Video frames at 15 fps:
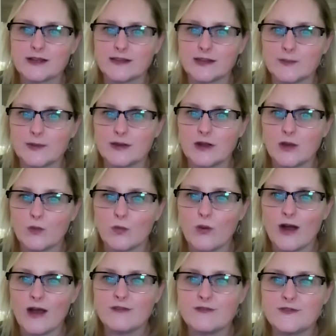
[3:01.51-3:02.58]
a little bit on
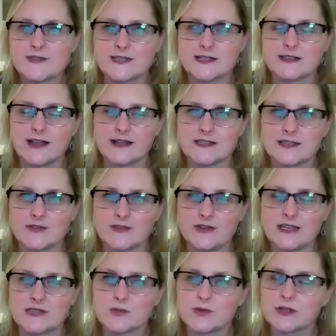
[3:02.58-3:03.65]
why physical activity
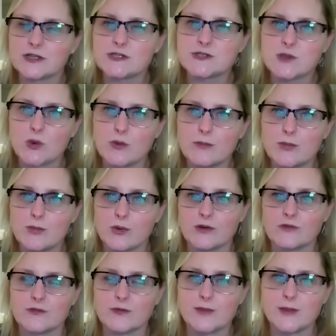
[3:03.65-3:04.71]
is really so
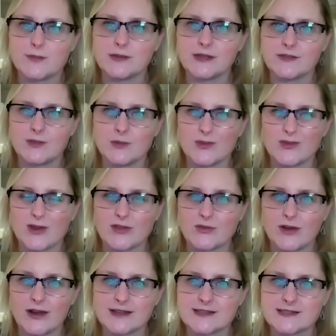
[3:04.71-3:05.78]
important for people living with
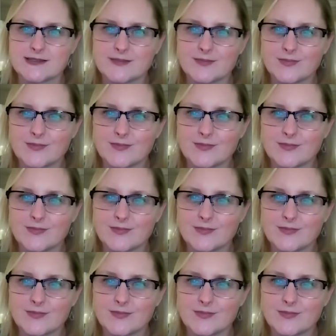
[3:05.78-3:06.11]
arthritis?